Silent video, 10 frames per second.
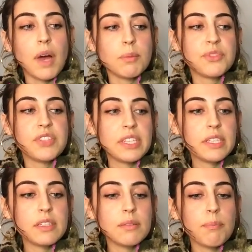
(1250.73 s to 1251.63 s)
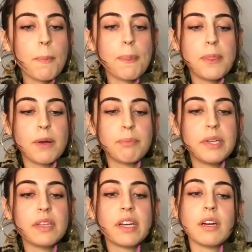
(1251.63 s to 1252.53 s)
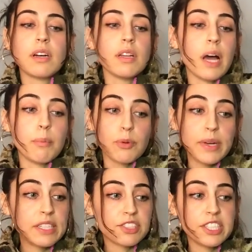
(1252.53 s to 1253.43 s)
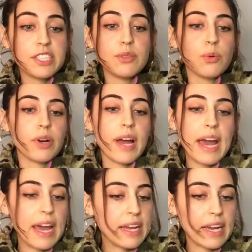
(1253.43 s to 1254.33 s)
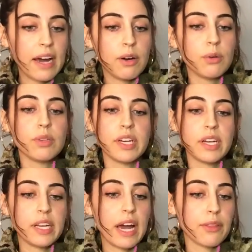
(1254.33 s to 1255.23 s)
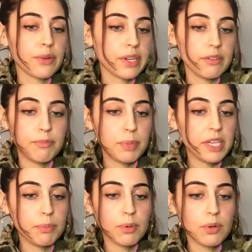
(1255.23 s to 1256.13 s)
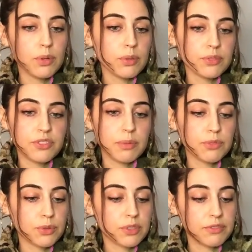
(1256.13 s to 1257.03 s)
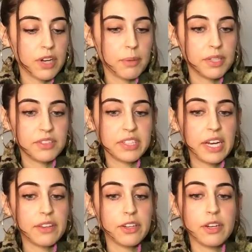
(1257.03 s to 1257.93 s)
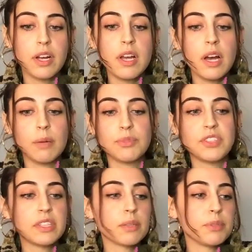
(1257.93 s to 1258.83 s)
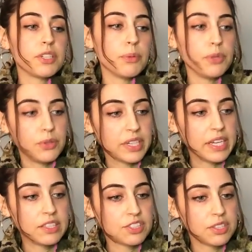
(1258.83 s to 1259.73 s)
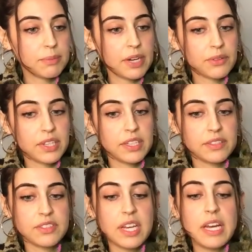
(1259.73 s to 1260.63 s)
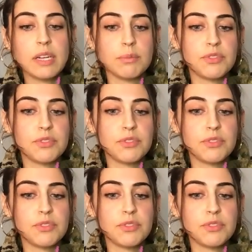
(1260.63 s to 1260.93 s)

I'm seeing there be like a collaboration or a hangout, like a gathering of people, some sort of coming together. I'm seeing there be communication about this, and